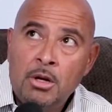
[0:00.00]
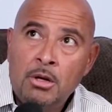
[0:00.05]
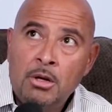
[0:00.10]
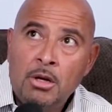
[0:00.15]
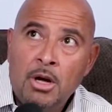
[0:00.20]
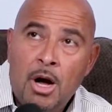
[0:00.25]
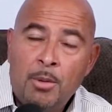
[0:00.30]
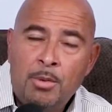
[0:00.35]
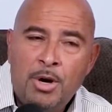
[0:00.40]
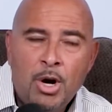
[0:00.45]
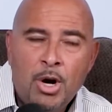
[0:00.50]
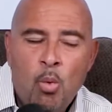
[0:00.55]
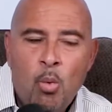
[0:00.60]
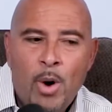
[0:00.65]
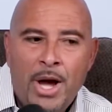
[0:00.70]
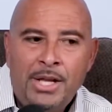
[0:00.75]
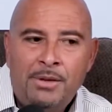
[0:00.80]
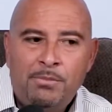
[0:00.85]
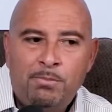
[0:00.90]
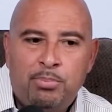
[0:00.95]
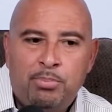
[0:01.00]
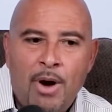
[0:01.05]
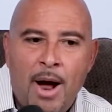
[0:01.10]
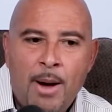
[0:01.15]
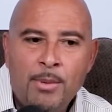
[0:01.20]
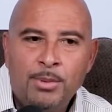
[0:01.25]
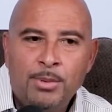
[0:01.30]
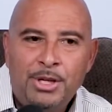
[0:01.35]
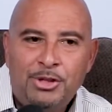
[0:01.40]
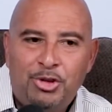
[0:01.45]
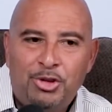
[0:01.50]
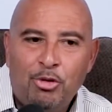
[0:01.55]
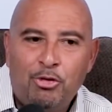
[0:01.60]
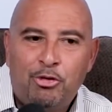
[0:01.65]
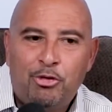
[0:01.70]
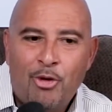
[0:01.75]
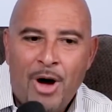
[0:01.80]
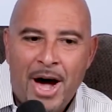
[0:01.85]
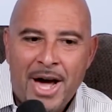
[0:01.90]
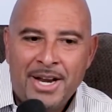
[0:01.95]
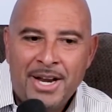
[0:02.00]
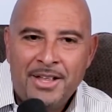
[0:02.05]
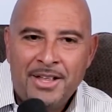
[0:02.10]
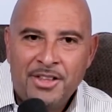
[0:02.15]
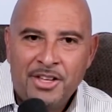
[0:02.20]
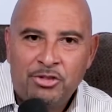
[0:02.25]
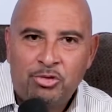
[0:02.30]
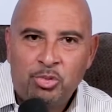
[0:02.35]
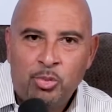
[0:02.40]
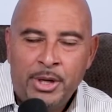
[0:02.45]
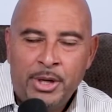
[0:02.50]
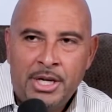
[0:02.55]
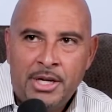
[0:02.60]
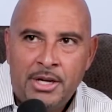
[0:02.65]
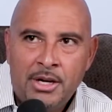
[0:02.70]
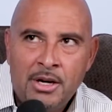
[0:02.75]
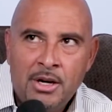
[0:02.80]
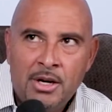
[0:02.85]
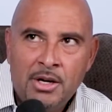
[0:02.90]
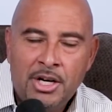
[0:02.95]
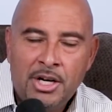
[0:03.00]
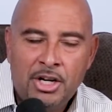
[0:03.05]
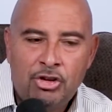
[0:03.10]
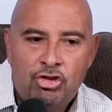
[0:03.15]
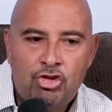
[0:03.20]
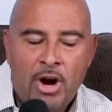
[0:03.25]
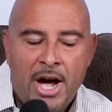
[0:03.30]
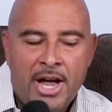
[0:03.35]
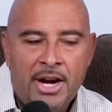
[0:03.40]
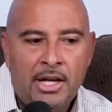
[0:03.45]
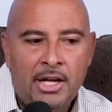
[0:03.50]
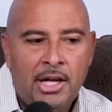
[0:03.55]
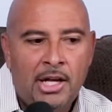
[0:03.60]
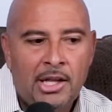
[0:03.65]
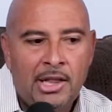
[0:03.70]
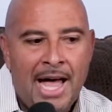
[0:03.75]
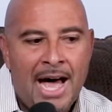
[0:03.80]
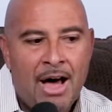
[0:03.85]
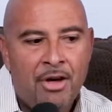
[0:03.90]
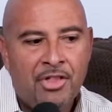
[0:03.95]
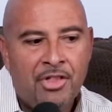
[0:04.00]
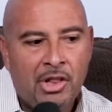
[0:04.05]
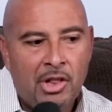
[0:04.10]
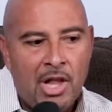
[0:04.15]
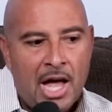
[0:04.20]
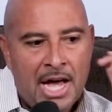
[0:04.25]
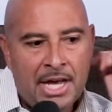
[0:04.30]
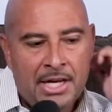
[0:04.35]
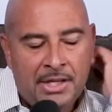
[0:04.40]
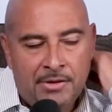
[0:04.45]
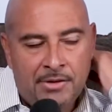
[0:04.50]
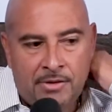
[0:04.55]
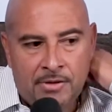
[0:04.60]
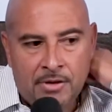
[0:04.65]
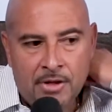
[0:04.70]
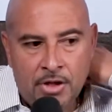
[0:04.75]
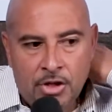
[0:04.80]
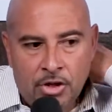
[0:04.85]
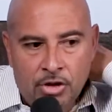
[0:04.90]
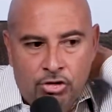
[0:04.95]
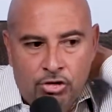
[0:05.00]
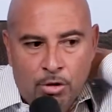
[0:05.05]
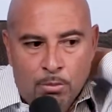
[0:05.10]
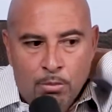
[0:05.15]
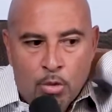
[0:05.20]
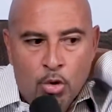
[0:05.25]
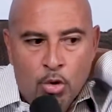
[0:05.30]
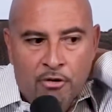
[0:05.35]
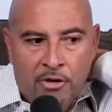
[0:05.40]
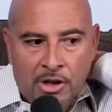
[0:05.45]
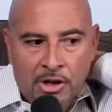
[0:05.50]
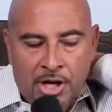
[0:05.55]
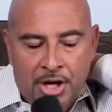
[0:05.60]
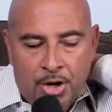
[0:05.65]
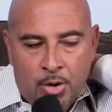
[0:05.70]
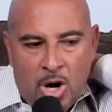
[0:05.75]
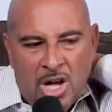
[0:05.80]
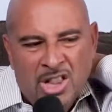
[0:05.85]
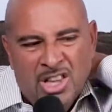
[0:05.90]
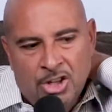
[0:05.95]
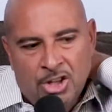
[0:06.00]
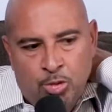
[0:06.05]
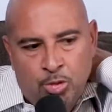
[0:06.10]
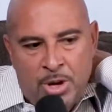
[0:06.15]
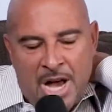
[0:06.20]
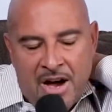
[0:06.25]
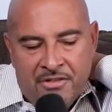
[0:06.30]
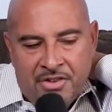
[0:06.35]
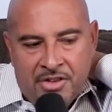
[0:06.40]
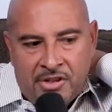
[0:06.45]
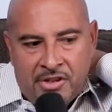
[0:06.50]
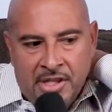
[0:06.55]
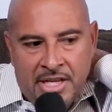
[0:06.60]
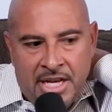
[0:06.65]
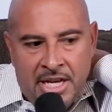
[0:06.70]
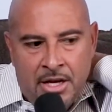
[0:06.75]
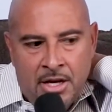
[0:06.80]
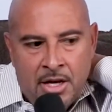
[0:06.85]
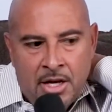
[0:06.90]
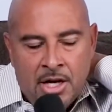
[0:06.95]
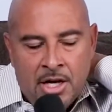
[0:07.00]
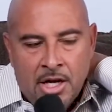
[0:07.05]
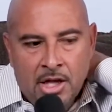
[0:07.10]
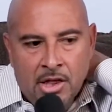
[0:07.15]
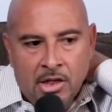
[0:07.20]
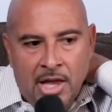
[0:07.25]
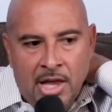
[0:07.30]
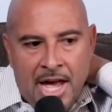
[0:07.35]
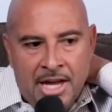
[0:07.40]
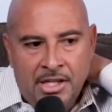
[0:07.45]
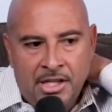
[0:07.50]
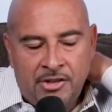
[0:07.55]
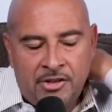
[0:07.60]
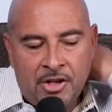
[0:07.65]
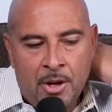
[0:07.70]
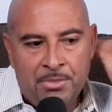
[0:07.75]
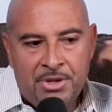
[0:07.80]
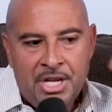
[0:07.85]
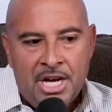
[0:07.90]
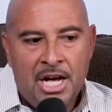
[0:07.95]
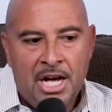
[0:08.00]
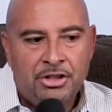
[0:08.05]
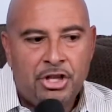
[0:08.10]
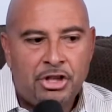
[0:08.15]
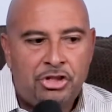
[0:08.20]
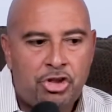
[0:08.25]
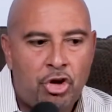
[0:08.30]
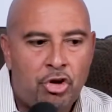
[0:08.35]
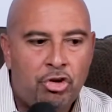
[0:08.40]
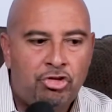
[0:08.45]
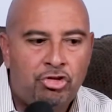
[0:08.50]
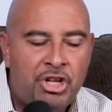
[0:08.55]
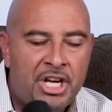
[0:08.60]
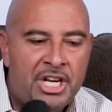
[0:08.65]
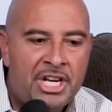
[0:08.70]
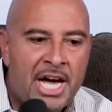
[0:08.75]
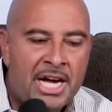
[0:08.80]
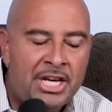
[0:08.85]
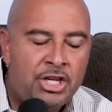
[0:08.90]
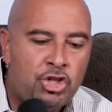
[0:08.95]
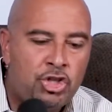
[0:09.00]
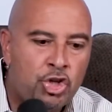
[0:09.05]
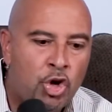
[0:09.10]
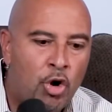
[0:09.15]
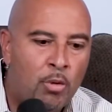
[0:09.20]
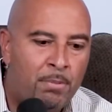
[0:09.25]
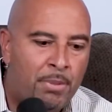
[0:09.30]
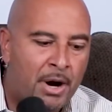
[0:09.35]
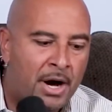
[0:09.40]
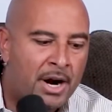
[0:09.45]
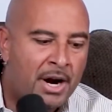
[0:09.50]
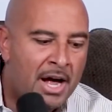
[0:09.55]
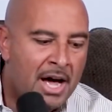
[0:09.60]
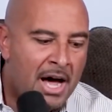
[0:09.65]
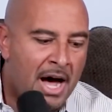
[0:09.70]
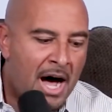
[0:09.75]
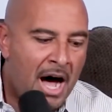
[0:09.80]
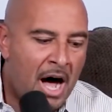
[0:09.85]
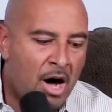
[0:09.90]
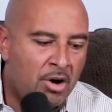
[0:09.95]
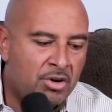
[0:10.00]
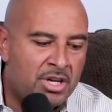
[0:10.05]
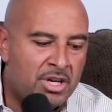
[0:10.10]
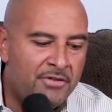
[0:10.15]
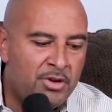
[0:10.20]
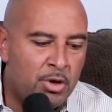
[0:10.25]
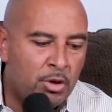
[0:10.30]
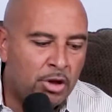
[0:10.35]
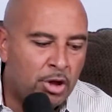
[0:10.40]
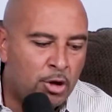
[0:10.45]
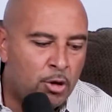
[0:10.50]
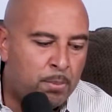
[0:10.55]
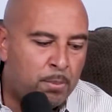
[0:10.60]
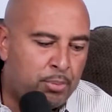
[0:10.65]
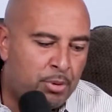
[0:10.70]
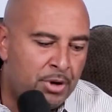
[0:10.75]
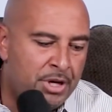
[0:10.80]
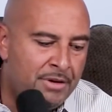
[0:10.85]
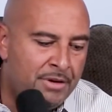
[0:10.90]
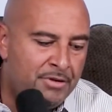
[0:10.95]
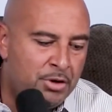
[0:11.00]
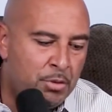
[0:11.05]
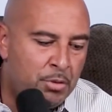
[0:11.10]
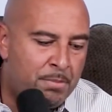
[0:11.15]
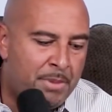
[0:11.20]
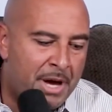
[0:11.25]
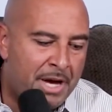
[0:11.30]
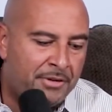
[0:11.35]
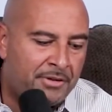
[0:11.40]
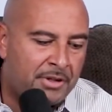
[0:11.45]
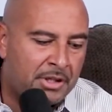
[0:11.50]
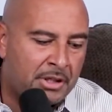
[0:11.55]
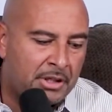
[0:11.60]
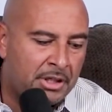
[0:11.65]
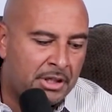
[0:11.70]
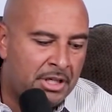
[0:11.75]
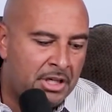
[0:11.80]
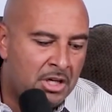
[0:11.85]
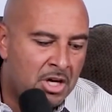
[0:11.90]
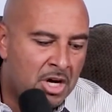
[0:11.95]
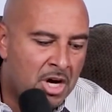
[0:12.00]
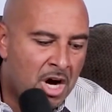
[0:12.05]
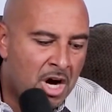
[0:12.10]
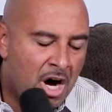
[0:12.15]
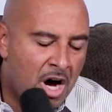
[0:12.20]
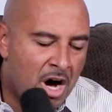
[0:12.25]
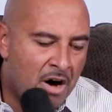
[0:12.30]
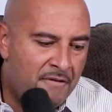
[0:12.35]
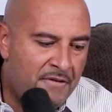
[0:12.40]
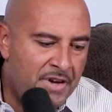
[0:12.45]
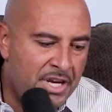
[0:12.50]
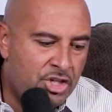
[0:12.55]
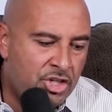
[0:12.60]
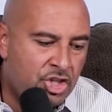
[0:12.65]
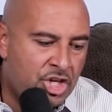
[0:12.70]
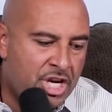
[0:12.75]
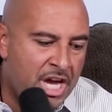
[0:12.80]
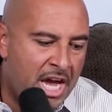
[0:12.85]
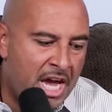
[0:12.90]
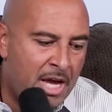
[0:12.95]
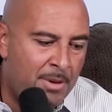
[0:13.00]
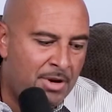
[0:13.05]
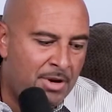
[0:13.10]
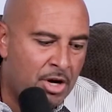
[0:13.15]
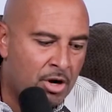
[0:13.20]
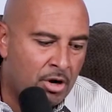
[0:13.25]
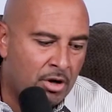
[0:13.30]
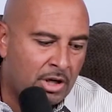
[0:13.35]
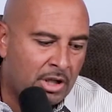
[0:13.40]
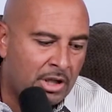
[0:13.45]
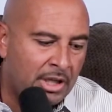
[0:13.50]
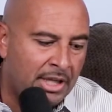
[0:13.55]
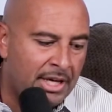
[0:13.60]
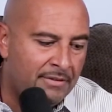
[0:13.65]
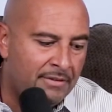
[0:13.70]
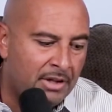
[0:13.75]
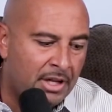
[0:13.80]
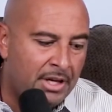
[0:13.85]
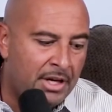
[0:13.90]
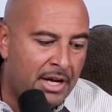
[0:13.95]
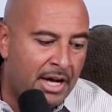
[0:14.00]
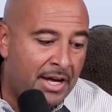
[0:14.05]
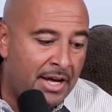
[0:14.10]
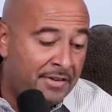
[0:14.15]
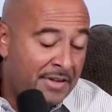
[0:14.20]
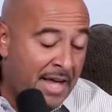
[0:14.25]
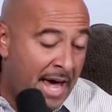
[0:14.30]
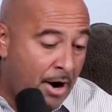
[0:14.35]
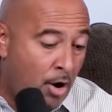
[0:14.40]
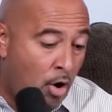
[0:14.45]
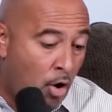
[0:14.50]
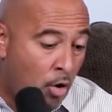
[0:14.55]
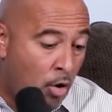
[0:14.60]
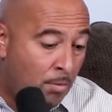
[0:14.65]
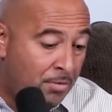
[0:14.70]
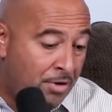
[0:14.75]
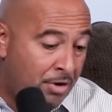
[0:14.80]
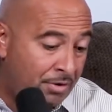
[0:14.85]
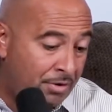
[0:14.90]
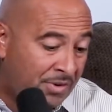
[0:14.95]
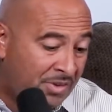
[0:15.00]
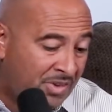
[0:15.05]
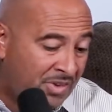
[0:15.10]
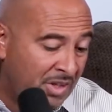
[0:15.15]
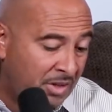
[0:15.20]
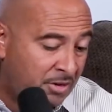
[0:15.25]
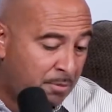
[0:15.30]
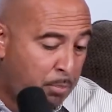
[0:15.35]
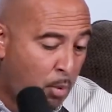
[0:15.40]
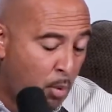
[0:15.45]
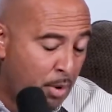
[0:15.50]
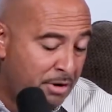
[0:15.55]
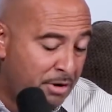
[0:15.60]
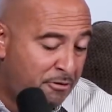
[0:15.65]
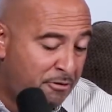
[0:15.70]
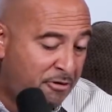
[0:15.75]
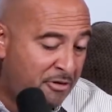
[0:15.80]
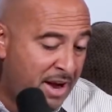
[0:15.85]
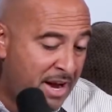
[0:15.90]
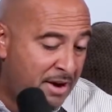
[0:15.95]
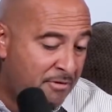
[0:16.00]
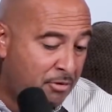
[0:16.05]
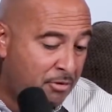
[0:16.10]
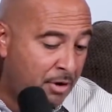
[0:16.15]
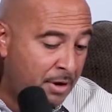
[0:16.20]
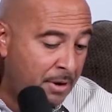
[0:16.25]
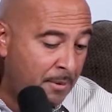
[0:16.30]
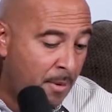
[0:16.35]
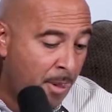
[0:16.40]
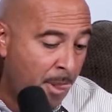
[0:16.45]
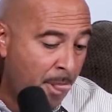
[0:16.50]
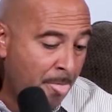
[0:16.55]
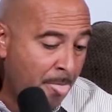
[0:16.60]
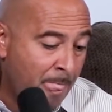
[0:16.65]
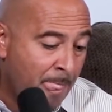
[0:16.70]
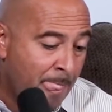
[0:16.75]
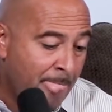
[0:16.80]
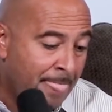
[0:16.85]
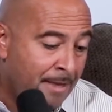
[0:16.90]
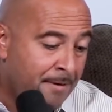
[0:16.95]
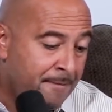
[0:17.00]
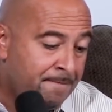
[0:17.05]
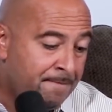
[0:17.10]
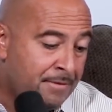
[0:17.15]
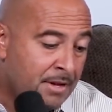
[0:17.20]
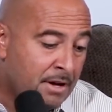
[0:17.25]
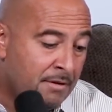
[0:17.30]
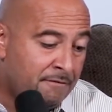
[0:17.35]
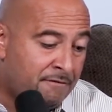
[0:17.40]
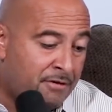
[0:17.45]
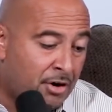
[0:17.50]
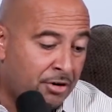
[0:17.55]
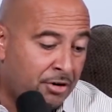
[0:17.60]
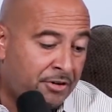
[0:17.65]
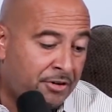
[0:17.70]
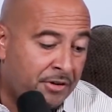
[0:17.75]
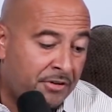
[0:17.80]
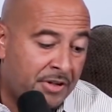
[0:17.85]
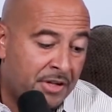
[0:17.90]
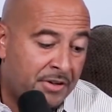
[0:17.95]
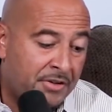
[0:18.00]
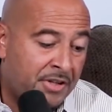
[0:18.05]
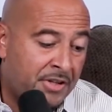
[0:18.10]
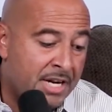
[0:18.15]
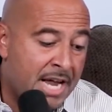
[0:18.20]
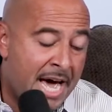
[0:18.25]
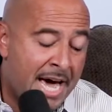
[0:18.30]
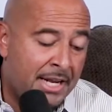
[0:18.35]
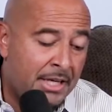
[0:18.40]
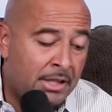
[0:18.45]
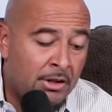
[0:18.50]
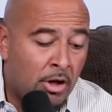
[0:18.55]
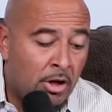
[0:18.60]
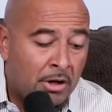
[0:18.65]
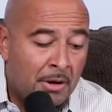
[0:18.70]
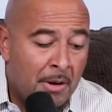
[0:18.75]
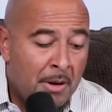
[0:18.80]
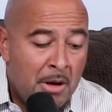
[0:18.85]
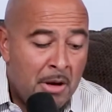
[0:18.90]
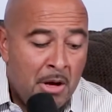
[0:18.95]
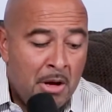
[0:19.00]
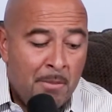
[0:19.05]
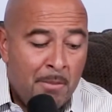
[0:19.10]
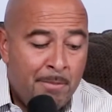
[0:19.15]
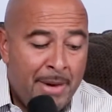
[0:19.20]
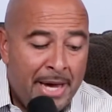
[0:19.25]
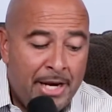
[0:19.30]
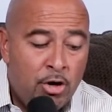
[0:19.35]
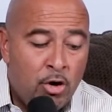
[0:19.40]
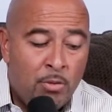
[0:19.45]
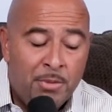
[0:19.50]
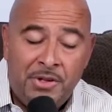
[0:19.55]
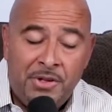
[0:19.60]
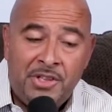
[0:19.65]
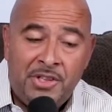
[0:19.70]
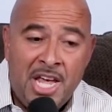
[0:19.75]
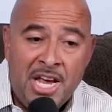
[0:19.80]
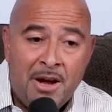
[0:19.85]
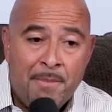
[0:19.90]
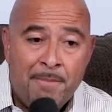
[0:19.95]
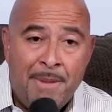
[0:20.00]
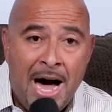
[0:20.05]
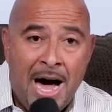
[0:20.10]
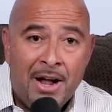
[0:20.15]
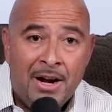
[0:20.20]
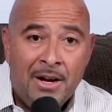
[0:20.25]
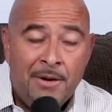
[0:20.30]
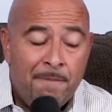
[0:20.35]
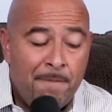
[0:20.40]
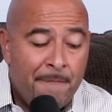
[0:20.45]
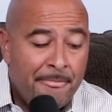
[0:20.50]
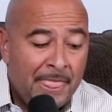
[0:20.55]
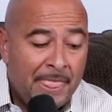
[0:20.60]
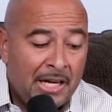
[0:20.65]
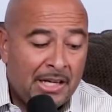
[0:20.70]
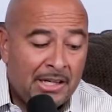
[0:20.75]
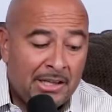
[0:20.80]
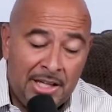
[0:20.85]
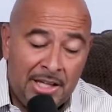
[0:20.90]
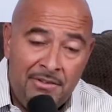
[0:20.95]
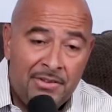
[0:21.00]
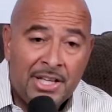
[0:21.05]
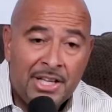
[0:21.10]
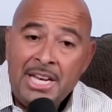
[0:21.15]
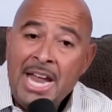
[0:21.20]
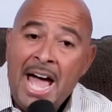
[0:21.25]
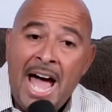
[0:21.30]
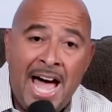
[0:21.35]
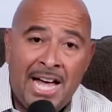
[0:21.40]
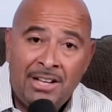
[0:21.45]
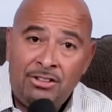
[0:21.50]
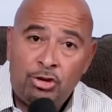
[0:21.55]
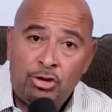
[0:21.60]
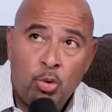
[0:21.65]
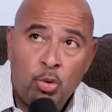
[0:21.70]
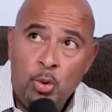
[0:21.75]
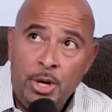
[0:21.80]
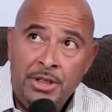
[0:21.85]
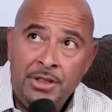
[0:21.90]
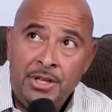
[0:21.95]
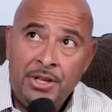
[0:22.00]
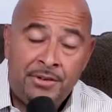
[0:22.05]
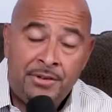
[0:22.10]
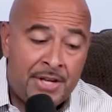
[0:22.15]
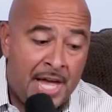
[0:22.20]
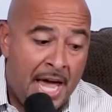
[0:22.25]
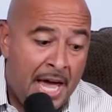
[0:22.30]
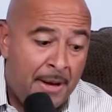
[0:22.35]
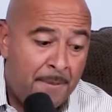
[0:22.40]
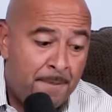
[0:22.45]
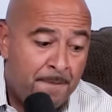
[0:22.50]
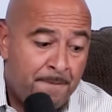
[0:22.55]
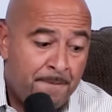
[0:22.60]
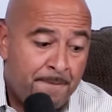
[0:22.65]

I'm going to wait probably till Friday this week. I'm going to try to allow the lines to move a little, unless we obviously like something on the Thursday night show. But I'll give you a little preview basically of each game here. Cleveland is at home. They're a six point favorite versus Cincinnati. Look, make no mistake about it. Cleveland has to win this game.